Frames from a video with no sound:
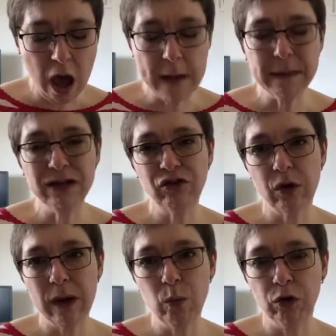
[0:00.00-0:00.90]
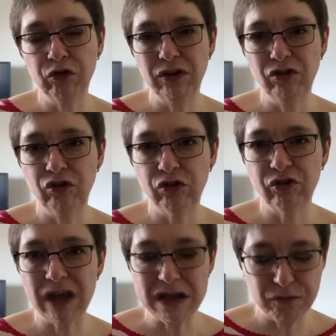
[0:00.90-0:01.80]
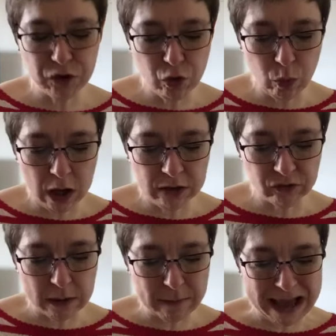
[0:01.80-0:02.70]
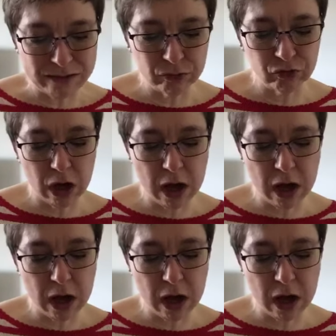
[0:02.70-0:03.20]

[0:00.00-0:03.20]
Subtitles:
and so I wanted to just say a few words about